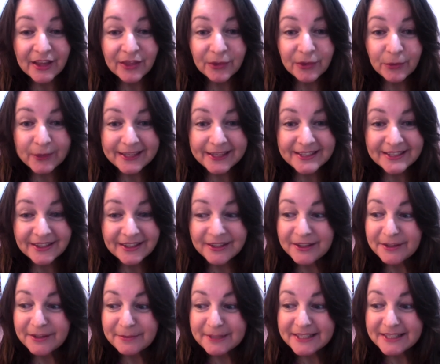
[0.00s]
The week's
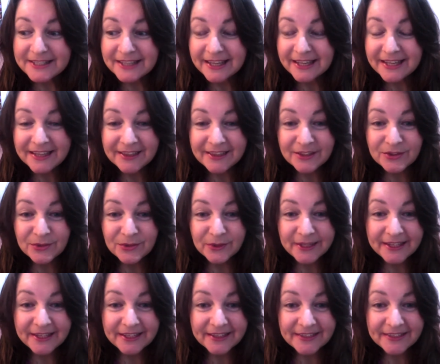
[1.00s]
going to be starting the
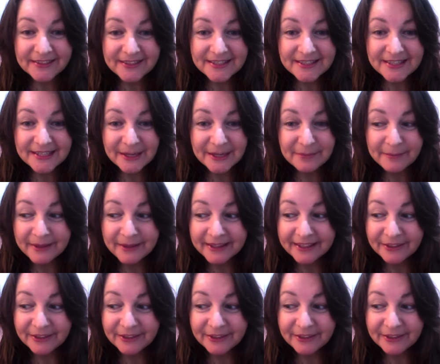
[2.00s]
20th of September